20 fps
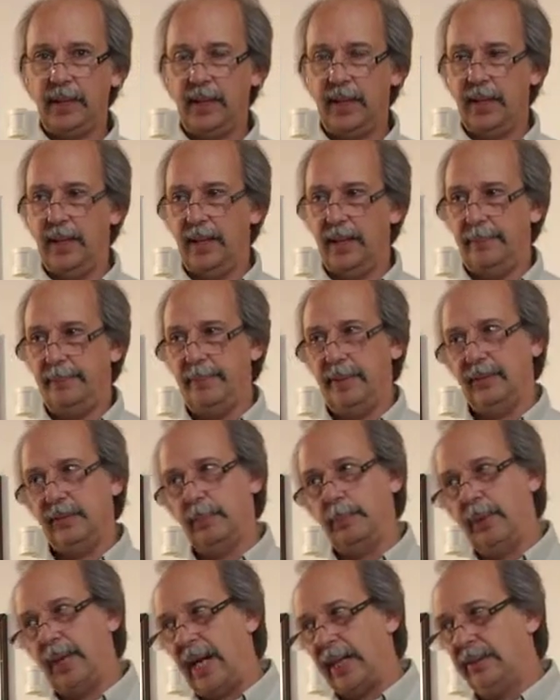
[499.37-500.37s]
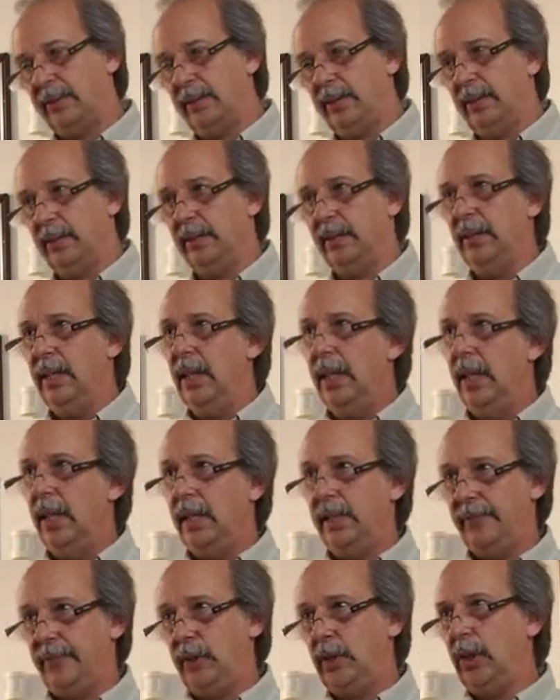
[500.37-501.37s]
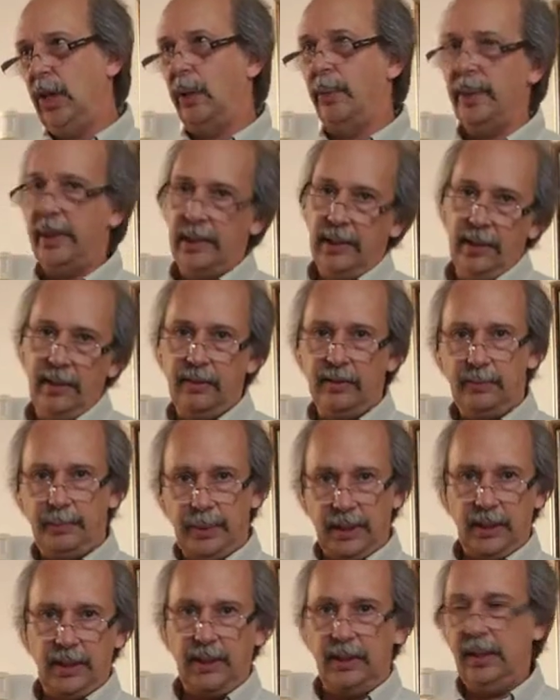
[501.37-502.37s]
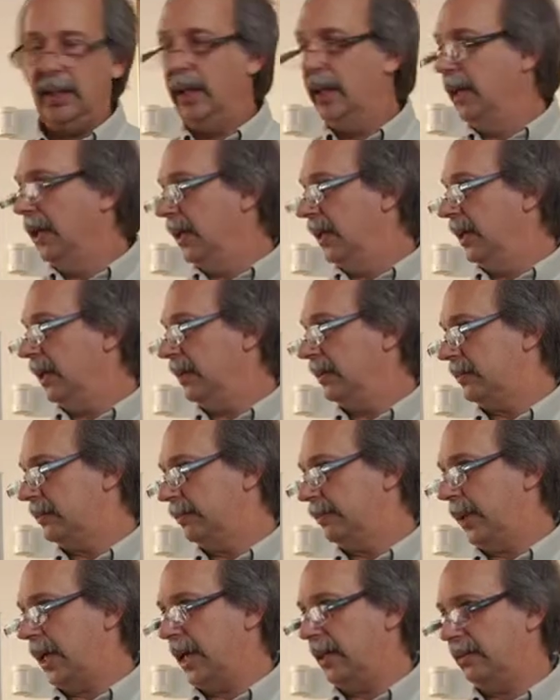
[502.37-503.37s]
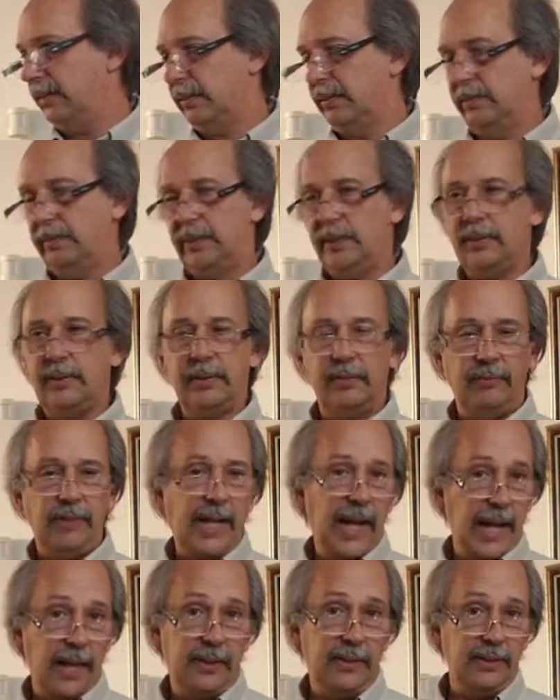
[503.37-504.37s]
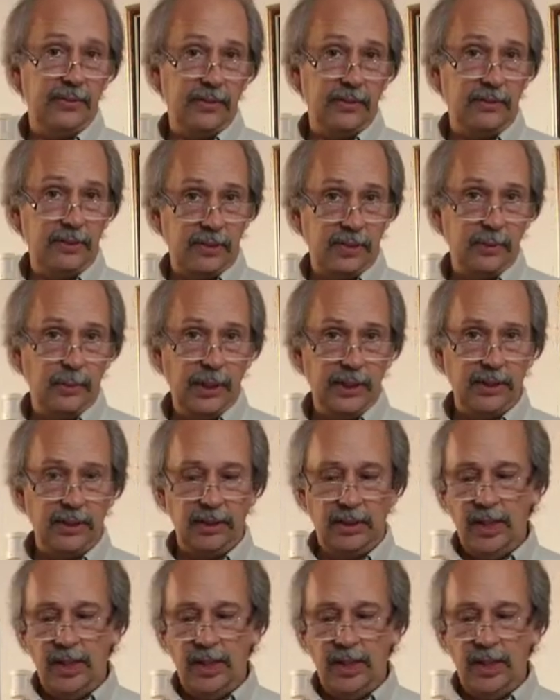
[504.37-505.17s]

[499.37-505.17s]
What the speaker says: It's a practical. If you know what it is, pick it. It's just a reality of the situation.